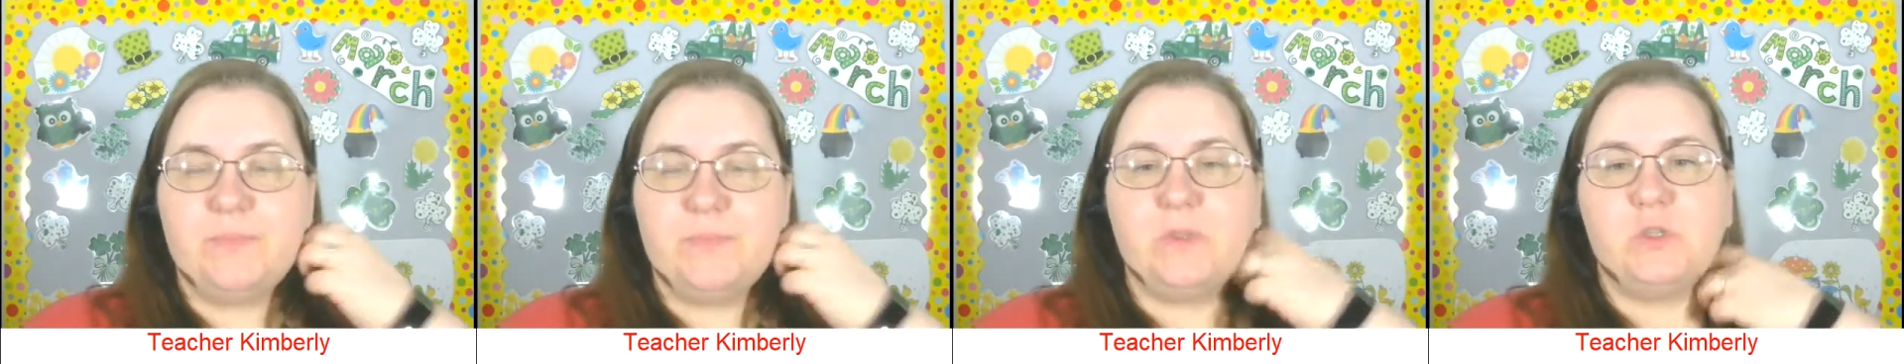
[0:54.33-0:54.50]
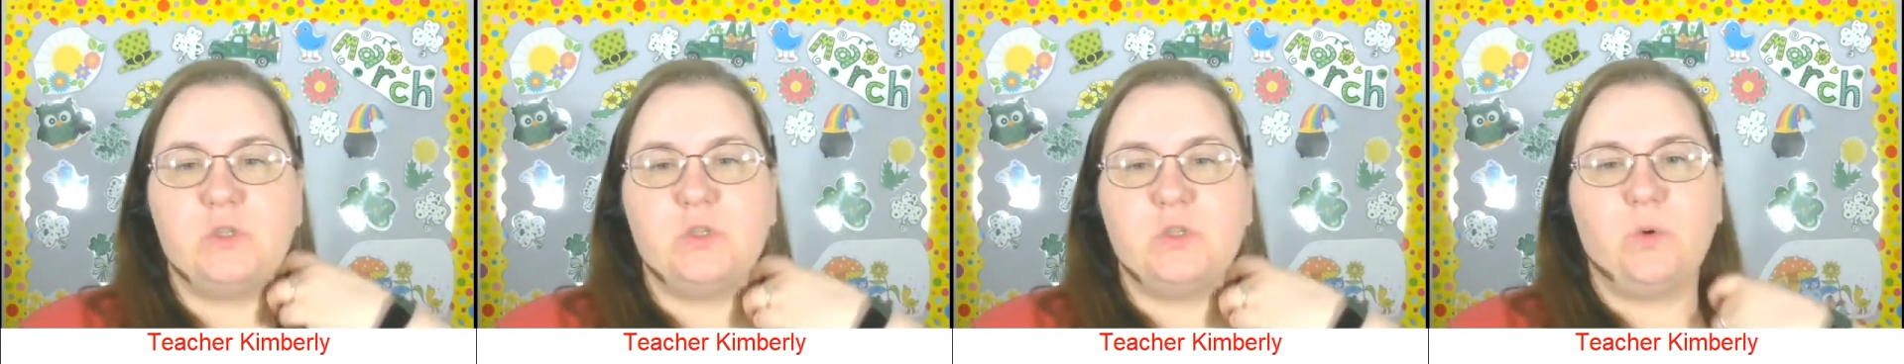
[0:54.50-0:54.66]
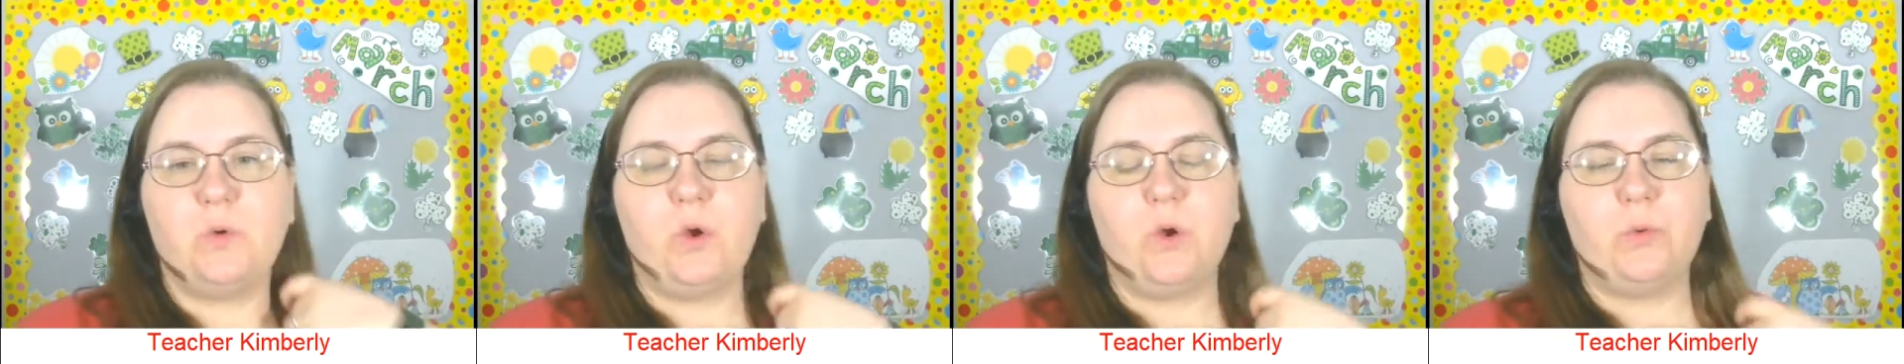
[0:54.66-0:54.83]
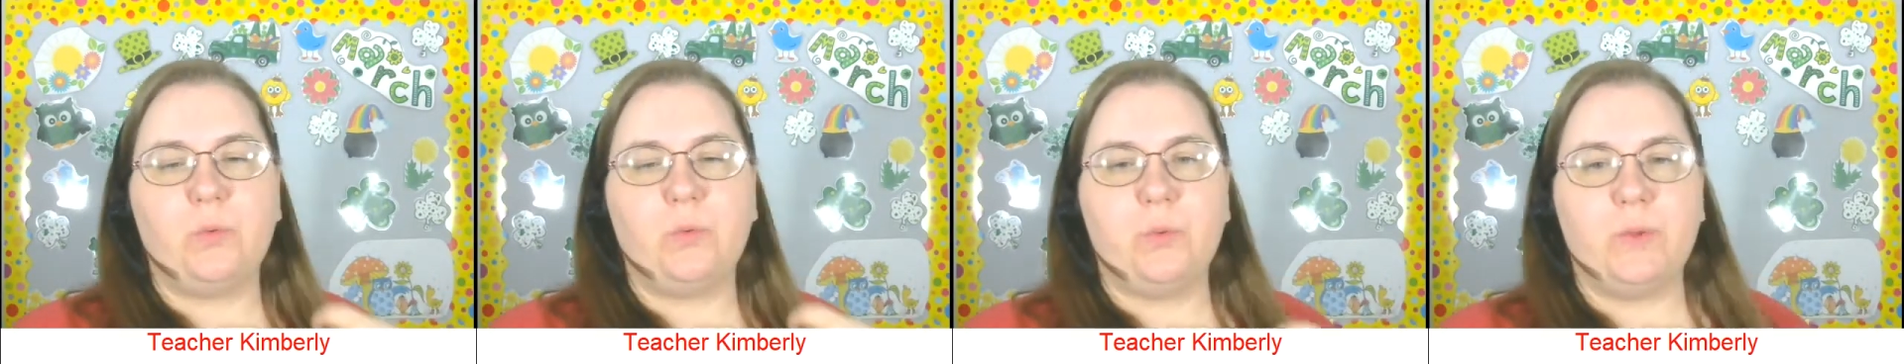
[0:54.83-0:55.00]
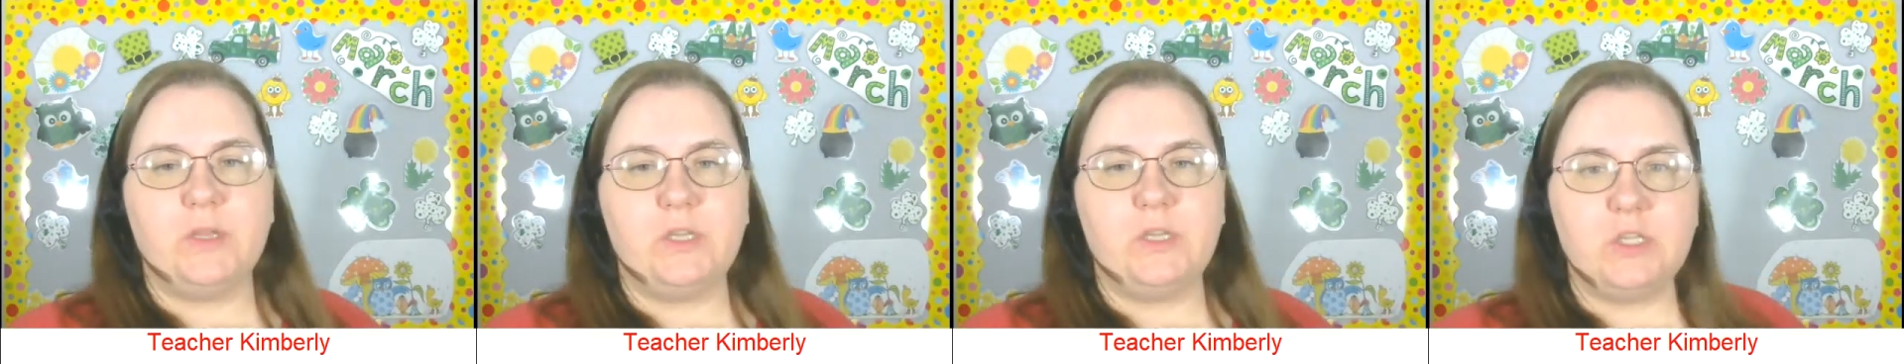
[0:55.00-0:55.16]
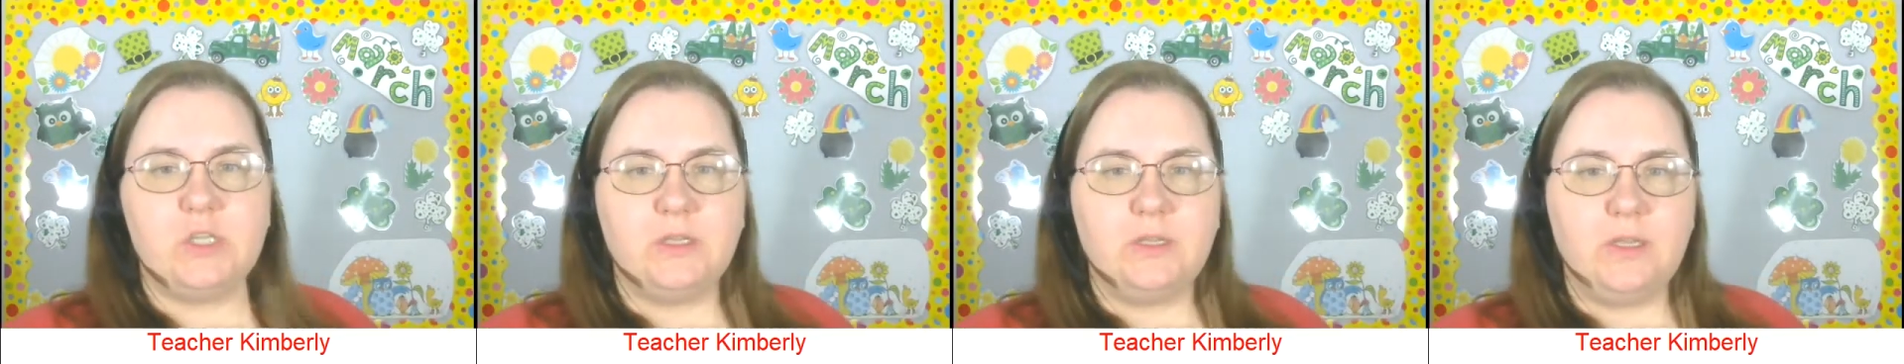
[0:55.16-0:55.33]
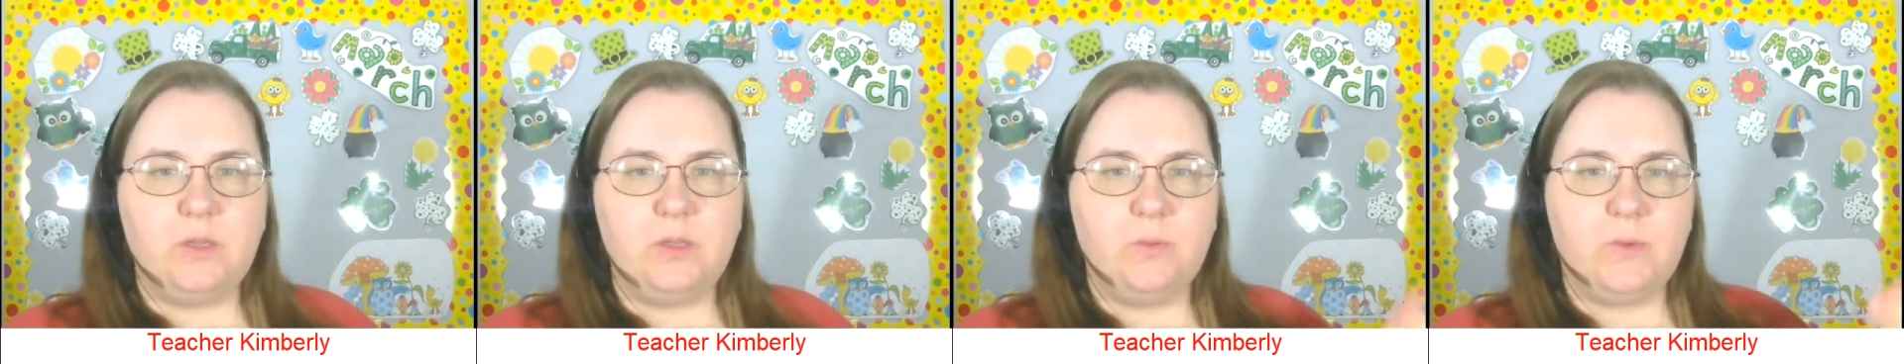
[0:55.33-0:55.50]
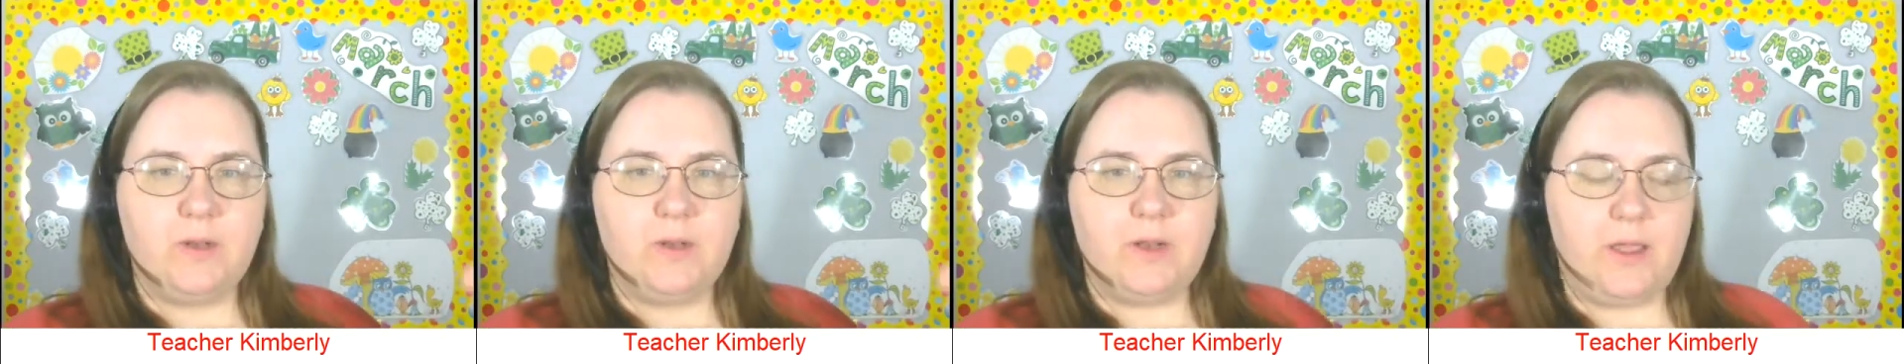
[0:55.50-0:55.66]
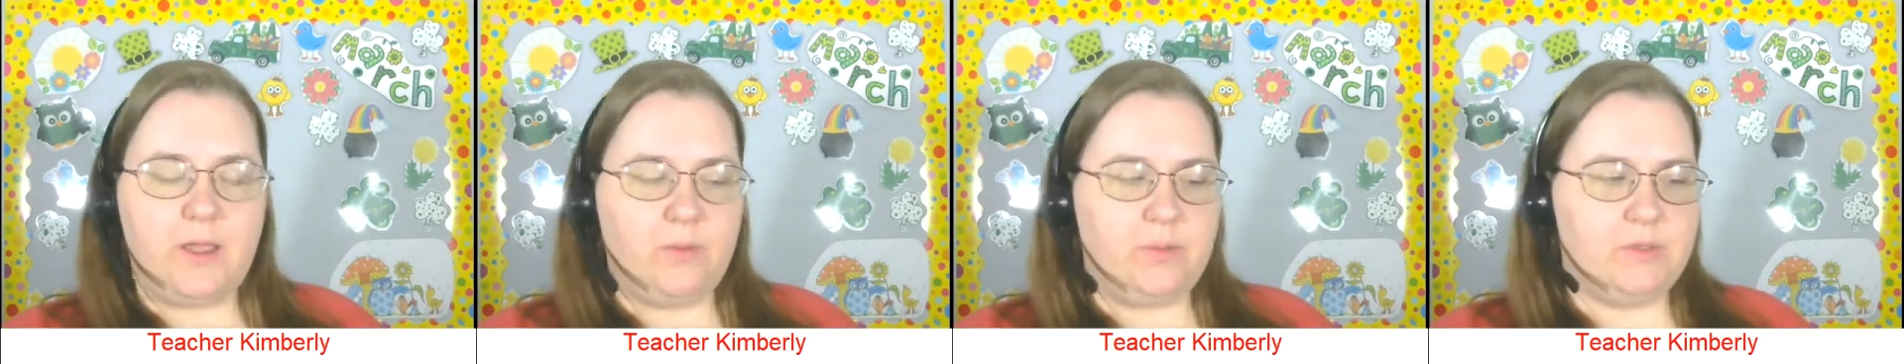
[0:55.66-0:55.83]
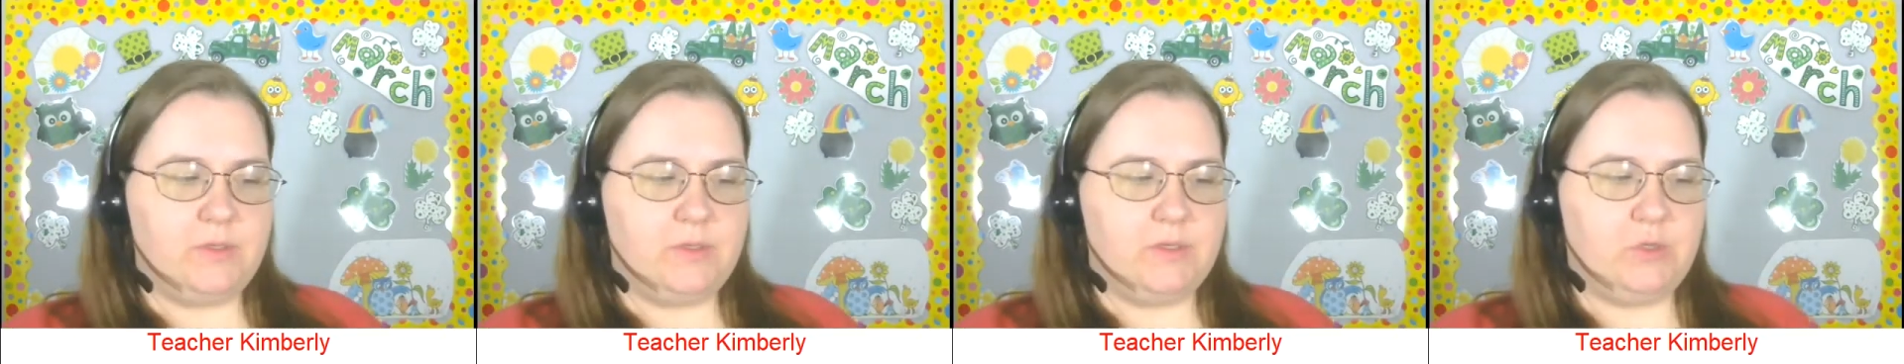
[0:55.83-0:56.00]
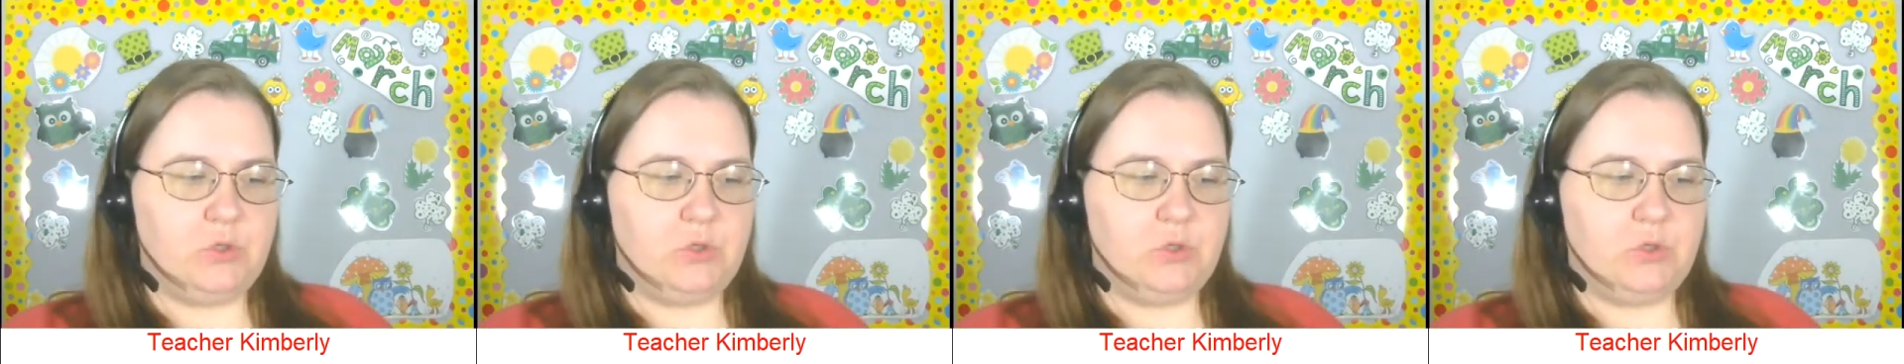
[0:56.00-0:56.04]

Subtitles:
So originally when I was